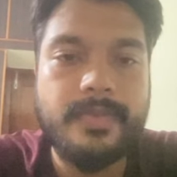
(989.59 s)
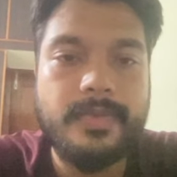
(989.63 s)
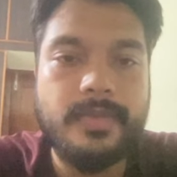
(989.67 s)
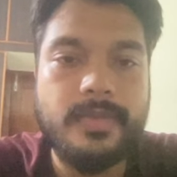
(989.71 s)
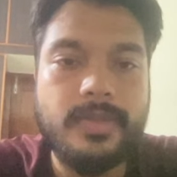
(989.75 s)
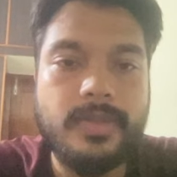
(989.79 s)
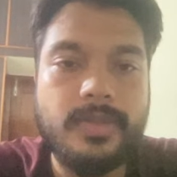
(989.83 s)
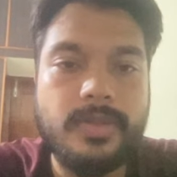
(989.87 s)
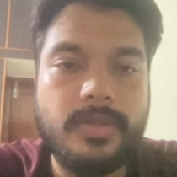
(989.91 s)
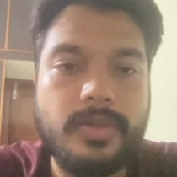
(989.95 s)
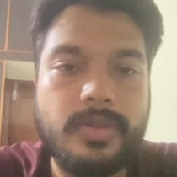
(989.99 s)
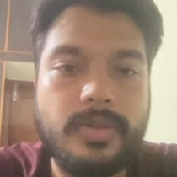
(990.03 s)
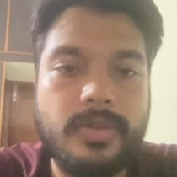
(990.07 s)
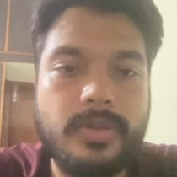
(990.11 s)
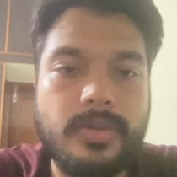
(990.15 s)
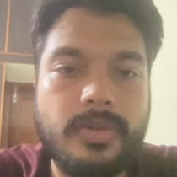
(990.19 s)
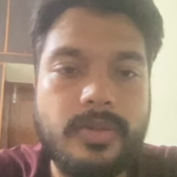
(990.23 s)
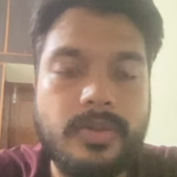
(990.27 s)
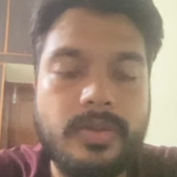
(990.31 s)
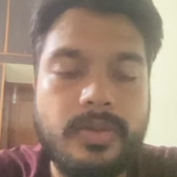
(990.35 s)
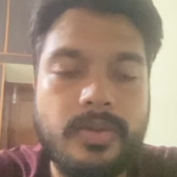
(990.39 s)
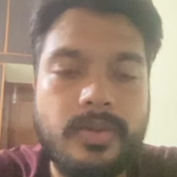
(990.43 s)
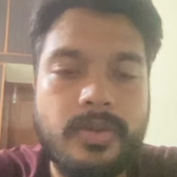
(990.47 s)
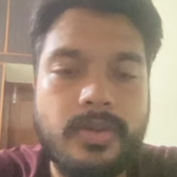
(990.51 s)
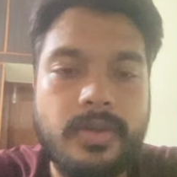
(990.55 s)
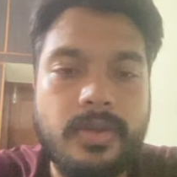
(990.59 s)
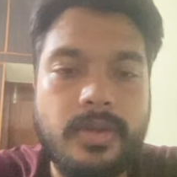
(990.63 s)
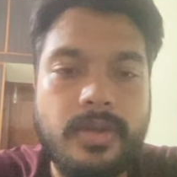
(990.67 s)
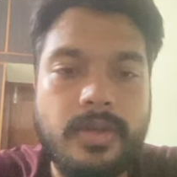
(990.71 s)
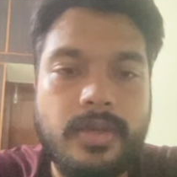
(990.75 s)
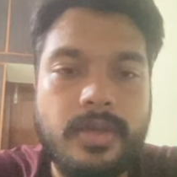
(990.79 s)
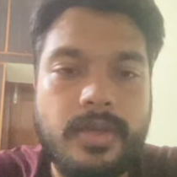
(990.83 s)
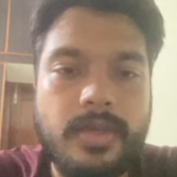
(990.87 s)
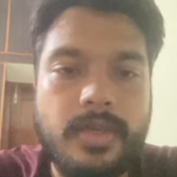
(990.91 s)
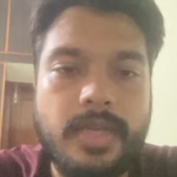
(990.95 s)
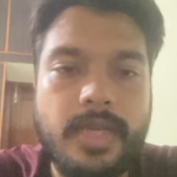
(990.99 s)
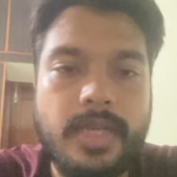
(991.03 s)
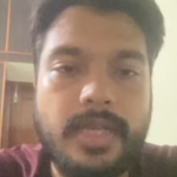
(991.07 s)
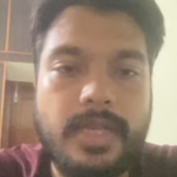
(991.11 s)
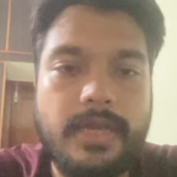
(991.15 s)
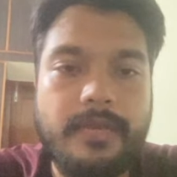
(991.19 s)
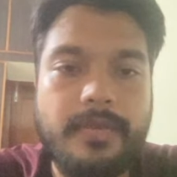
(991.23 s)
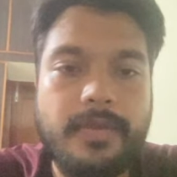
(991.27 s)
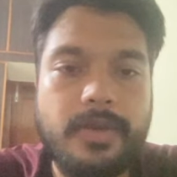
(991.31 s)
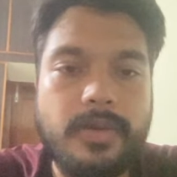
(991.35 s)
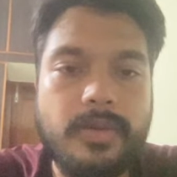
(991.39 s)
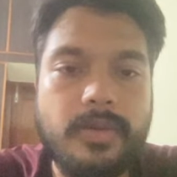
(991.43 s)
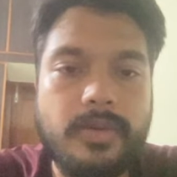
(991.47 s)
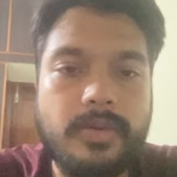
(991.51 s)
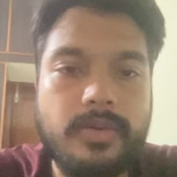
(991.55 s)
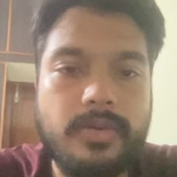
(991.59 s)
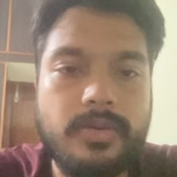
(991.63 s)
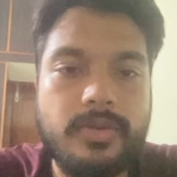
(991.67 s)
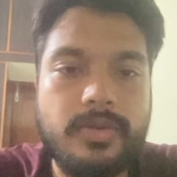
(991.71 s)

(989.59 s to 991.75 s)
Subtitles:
So yeah, there we go.